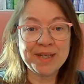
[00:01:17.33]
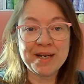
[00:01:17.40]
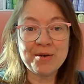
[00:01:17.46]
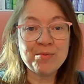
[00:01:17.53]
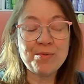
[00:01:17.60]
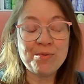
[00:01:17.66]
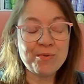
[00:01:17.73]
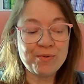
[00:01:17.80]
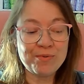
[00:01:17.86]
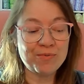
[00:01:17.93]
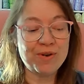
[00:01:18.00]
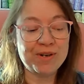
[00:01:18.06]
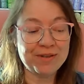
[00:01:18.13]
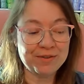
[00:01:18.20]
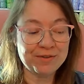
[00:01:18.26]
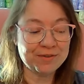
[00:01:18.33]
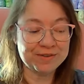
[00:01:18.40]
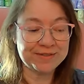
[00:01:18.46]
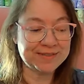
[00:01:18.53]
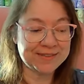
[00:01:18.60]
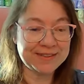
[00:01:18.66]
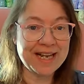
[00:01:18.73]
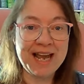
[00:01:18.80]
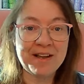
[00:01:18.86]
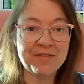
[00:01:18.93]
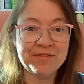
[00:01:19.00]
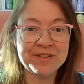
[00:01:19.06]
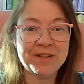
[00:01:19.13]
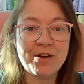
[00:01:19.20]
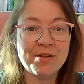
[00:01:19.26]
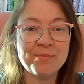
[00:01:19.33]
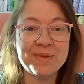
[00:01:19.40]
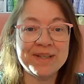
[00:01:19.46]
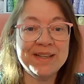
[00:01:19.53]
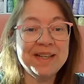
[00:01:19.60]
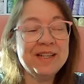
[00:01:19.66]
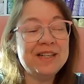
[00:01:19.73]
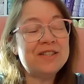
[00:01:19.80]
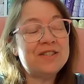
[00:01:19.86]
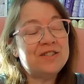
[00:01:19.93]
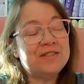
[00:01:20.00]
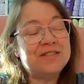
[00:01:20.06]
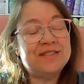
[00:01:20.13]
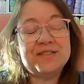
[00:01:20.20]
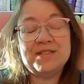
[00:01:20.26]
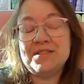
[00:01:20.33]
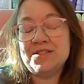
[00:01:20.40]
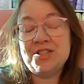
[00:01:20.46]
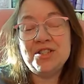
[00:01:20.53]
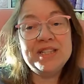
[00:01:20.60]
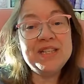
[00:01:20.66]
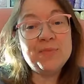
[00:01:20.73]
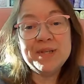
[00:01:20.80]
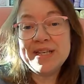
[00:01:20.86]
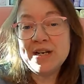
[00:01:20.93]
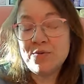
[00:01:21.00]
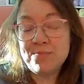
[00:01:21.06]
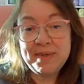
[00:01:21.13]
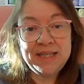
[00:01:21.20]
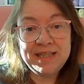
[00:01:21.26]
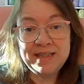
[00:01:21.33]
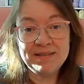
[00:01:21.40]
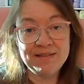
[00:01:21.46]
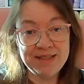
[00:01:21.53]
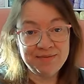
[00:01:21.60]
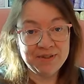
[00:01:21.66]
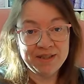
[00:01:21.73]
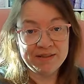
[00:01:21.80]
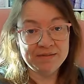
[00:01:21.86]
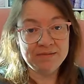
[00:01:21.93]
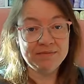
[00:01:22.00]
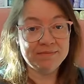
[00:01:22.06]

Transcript: I won't want her to have it all. But she, she did it without me even.